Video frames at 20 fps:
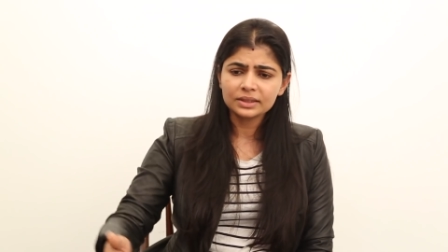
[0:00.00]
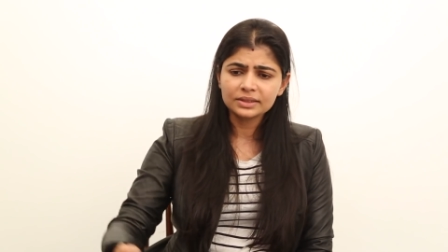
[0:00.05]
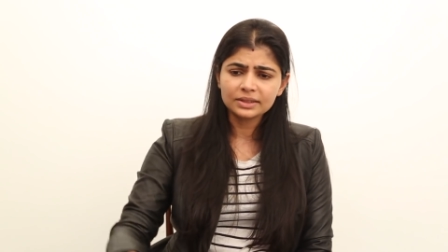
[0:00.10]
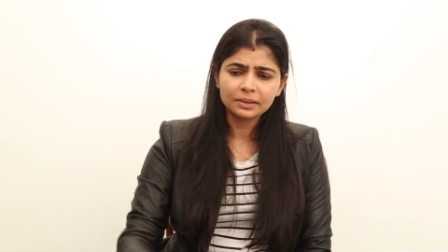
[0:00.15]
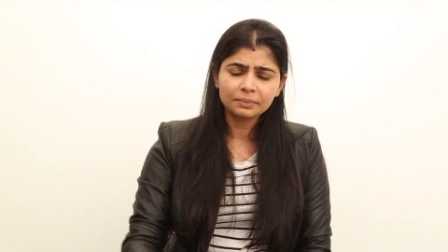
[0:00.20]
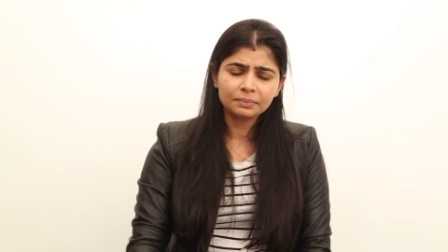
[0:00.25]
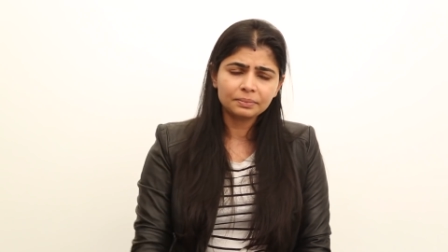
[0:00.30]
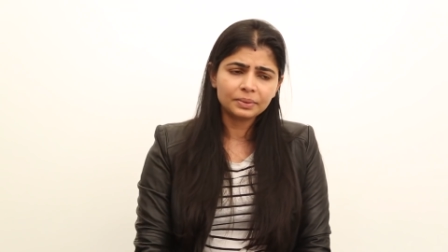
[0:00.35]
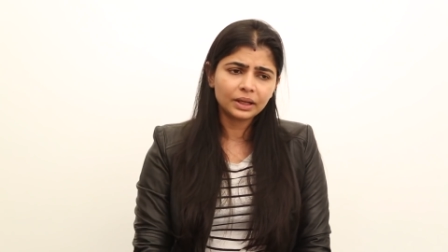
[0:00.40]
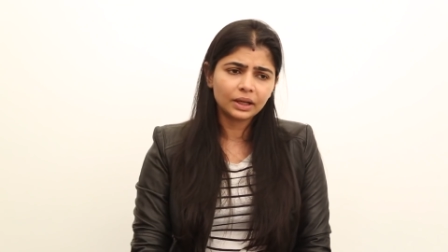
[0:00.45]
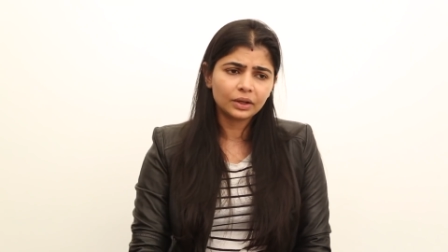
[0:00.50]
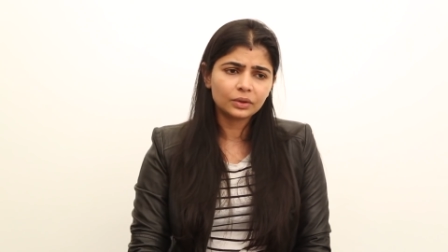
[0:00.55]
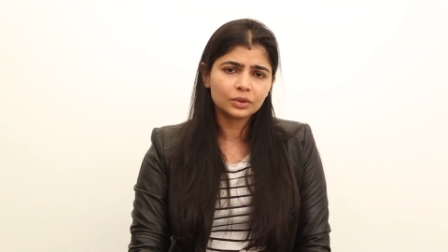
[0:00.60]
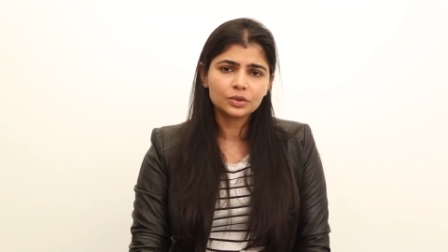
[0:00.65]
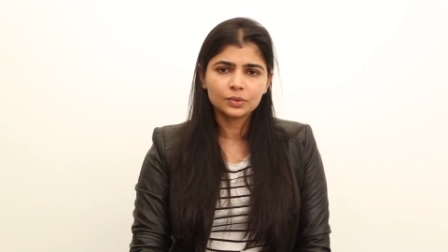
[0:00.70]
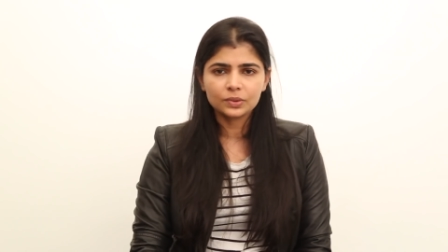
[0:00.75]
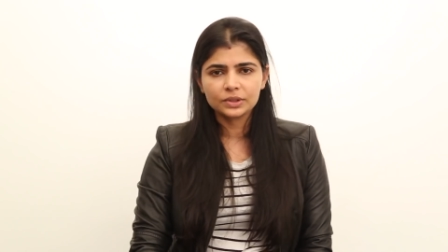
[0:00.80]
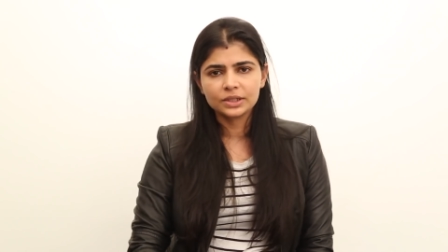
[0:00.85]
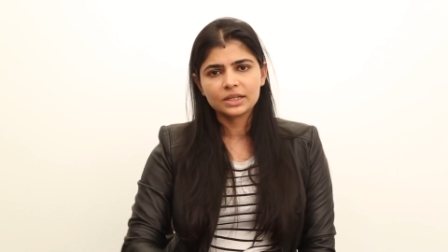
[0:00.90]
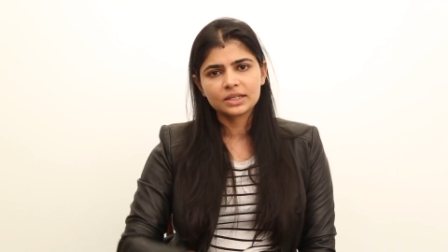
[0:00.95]
some
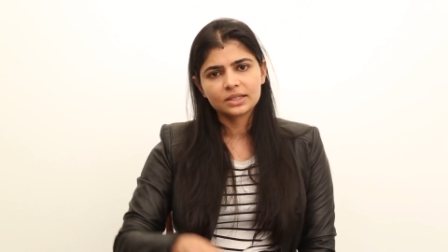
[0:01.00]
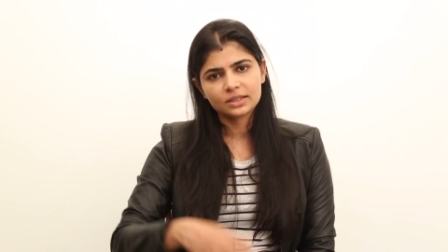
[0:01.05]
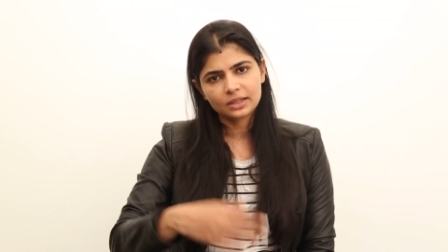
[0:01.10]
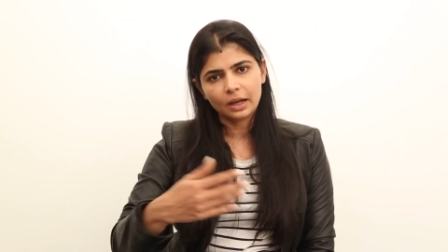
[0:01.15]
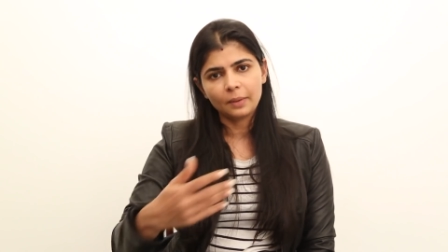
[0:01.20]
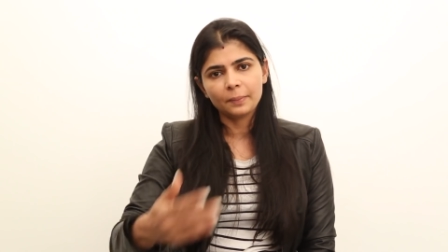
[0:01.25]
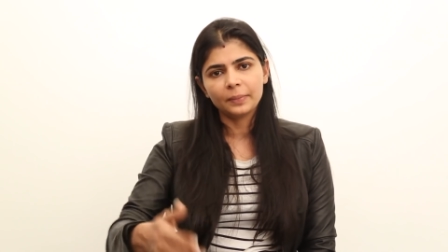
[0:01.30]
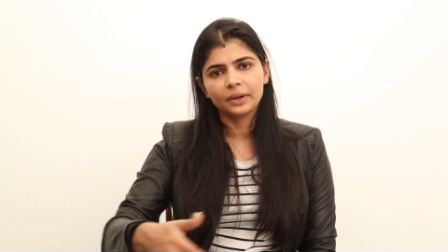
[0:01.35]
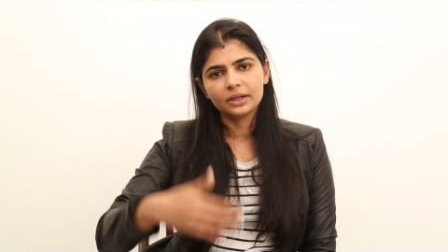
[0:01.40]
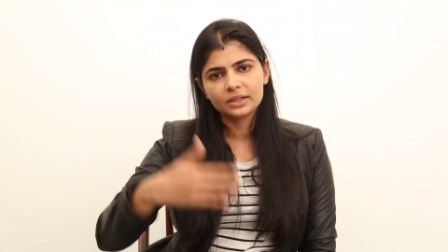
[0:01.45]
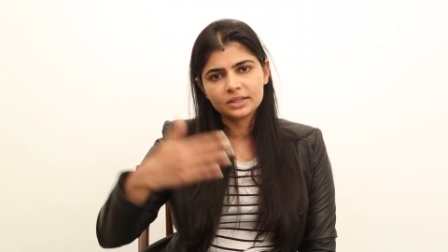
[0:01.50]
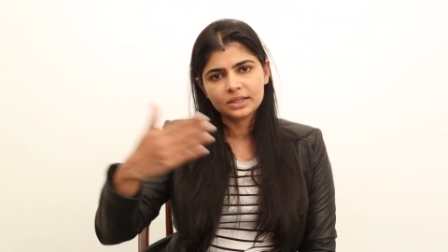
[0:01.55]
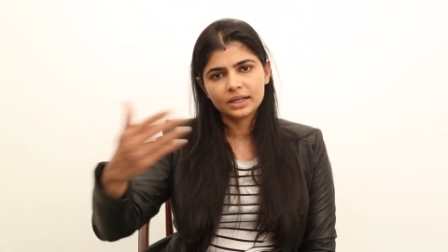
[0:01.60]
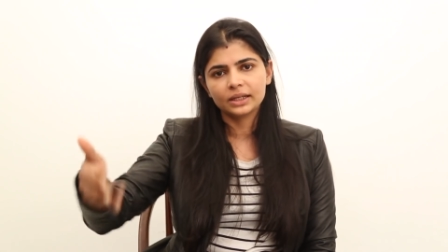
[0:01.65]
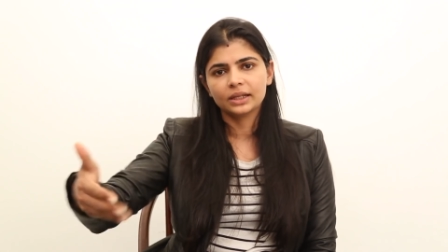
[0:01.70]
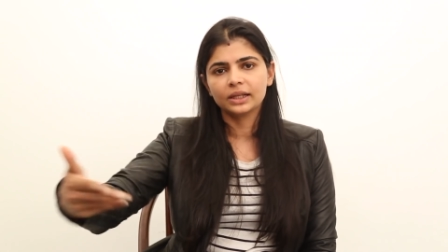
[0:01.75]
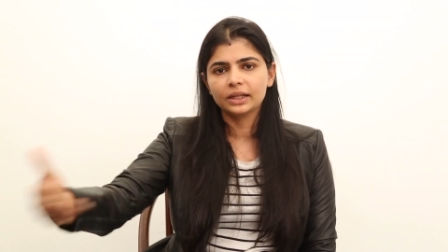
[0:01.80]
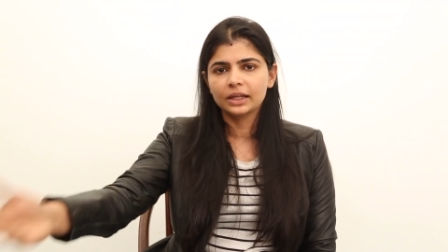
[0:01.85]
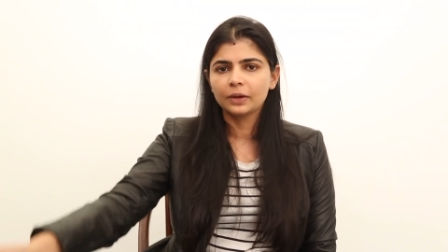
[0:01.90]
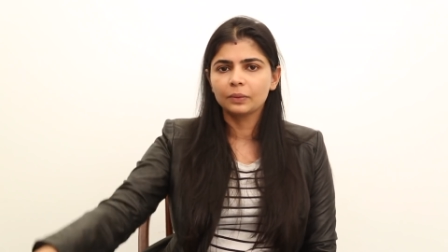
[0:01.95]
PROs would just come and
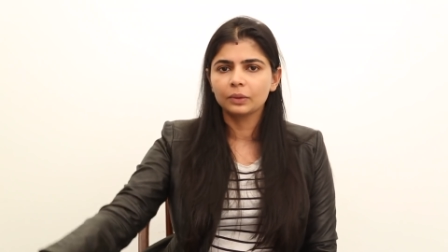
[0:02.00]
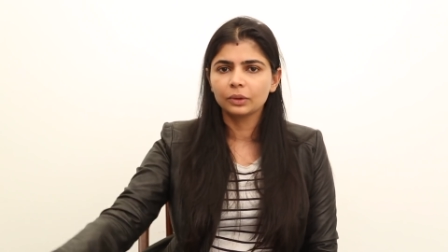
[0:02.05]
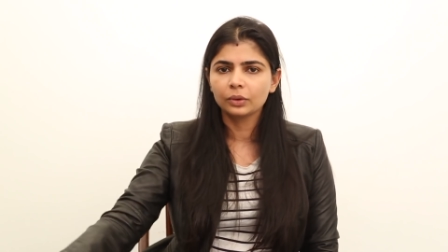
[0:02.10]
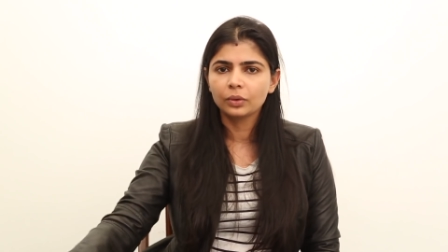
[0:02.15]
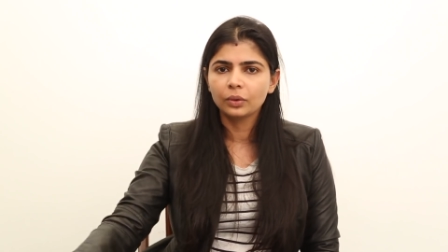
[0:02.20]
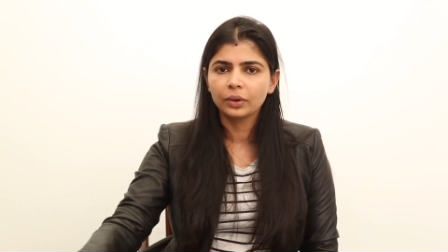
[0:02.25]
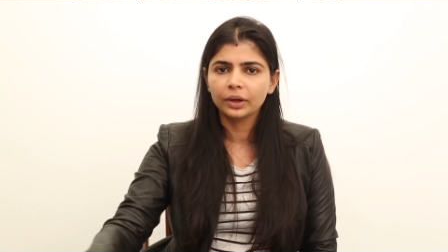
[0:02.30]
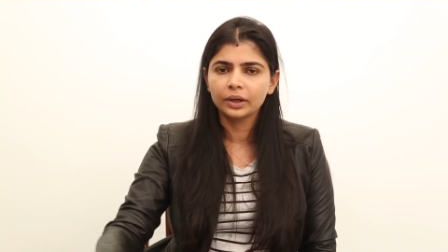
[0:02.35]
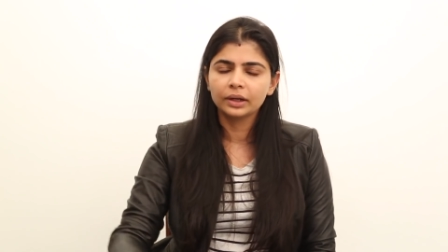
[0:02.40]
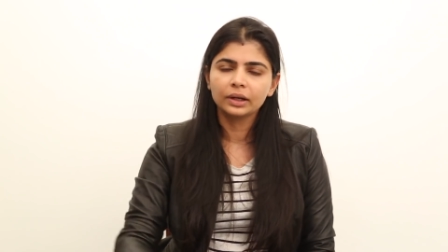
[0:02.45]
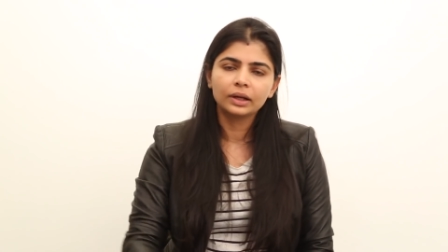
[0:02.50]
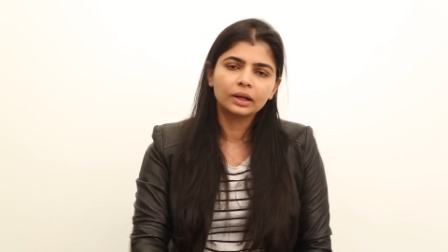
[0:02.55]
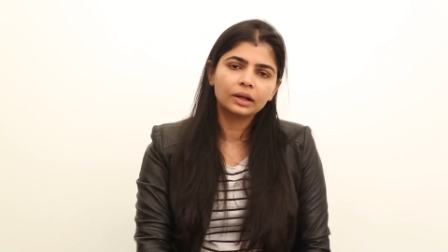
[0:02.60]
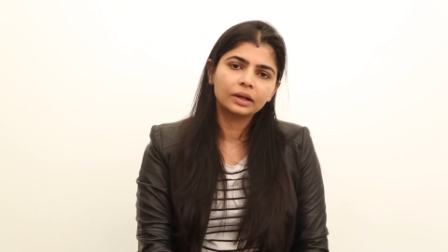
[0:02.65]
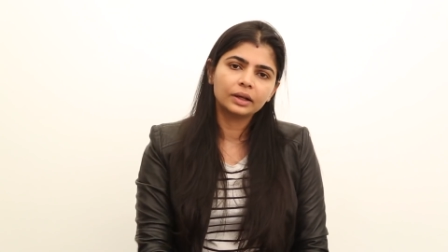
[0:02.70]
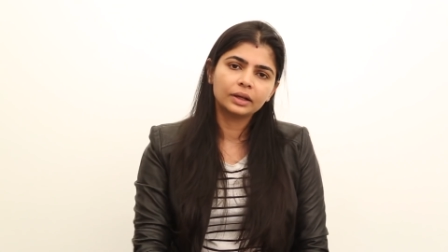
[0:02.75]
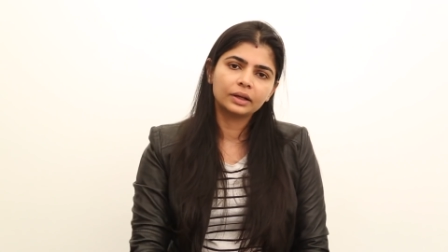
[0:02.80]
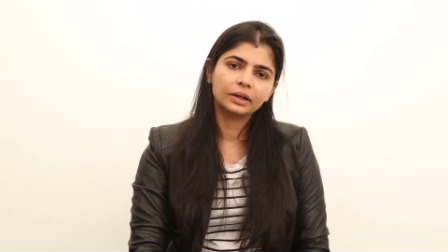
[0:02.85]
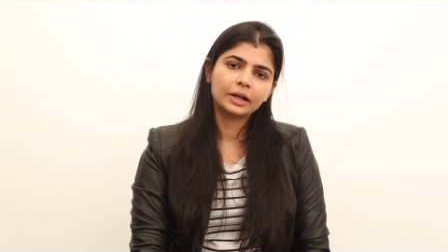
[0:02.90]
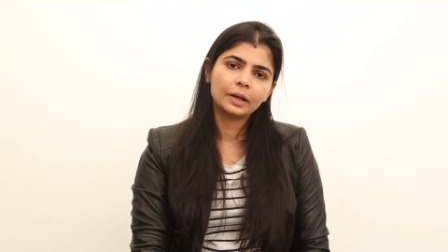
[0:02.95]
say that they will go and
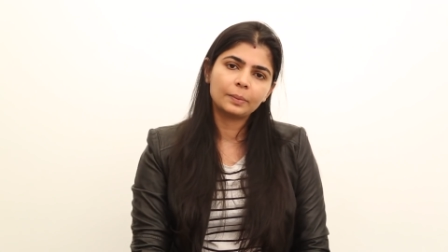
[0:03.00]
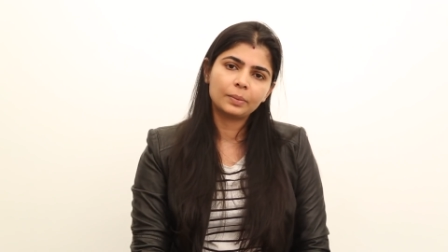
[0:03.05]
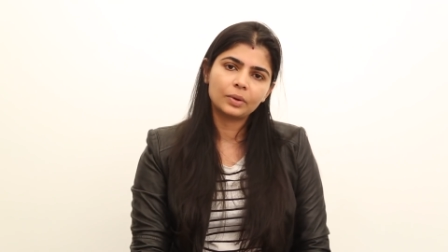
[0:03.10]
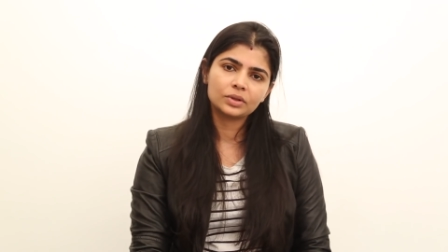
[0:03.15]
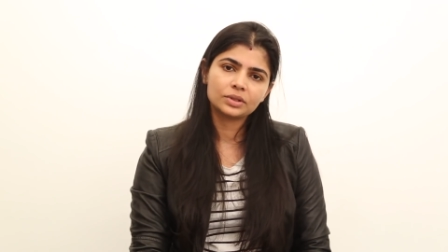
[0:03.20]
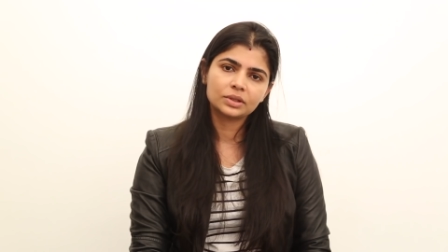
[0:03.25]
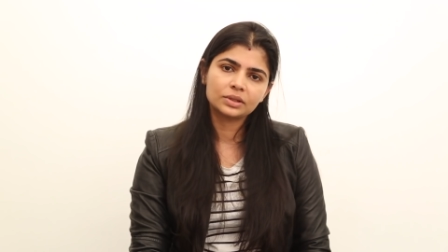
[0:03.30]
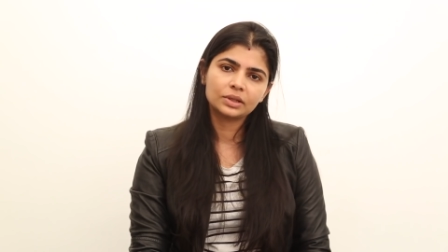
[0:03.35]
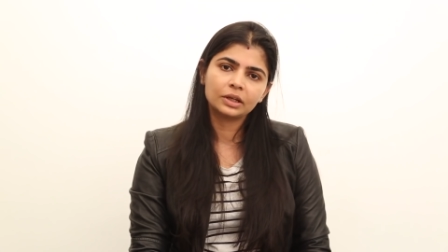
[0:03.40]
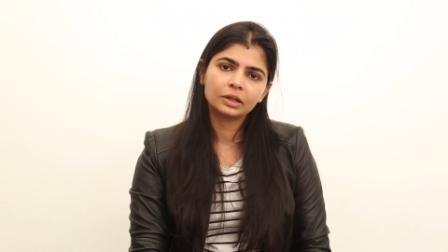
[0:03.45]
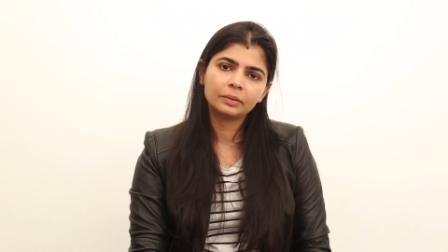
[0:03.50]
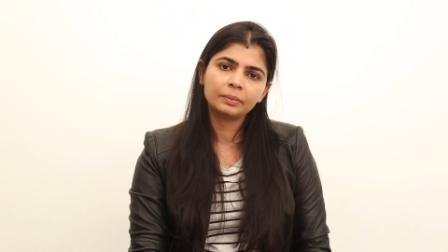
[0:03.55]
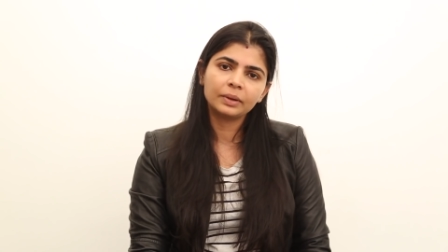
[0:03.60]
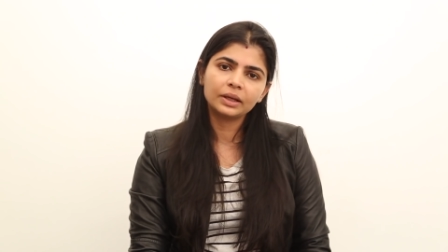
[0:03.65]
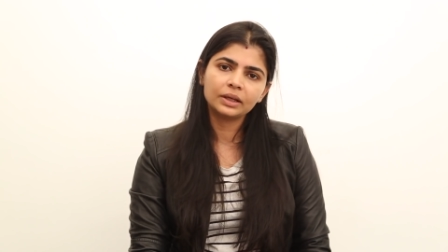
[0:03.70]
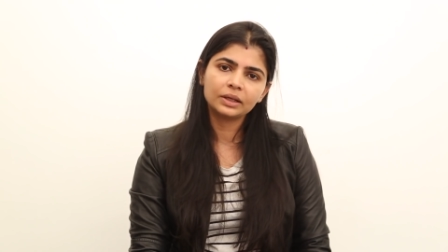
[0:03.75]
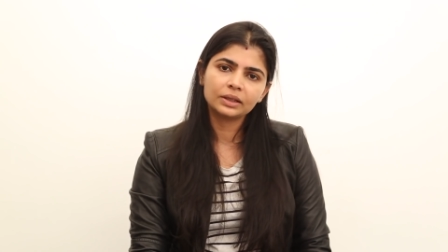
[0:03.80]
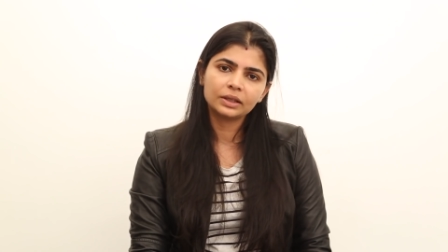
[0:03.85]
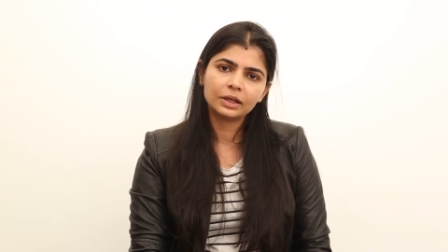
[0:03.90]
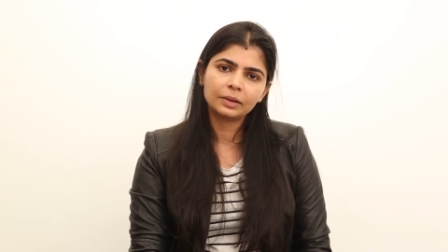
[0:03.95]
uh, deposit the
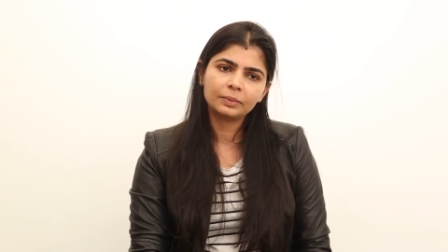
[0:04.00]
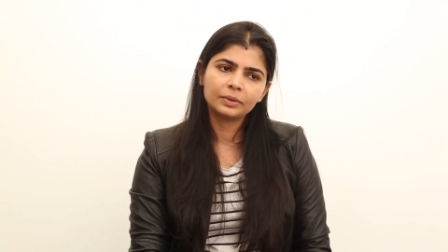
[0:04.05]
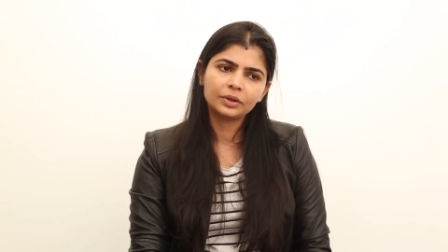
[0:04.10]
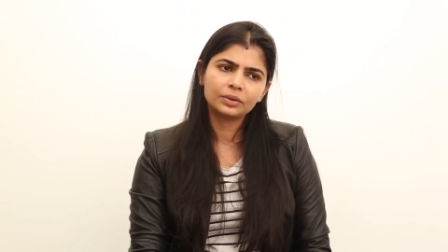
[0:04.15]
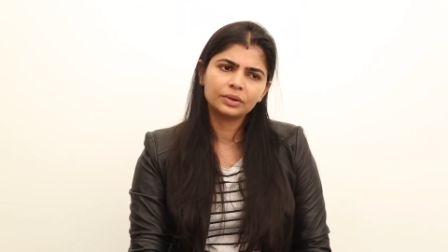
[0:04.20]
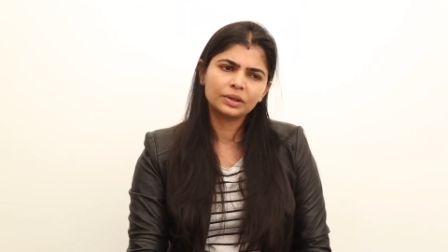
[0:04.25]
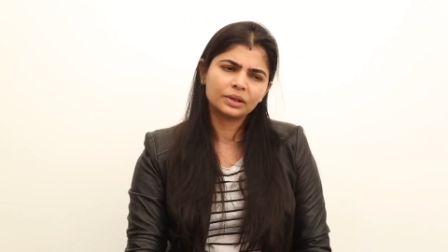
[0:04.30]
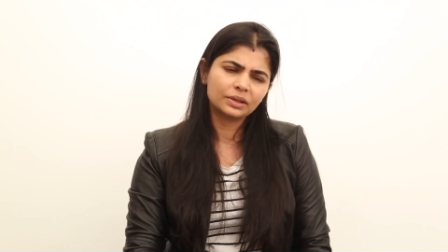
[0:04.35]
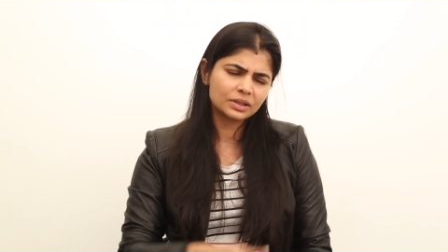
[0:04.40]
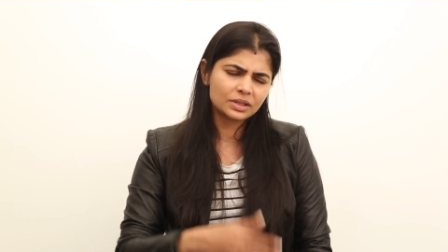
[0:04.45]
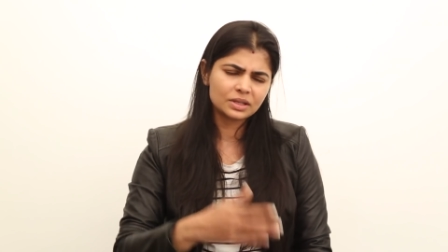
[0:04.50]
remaining in the dubbing union.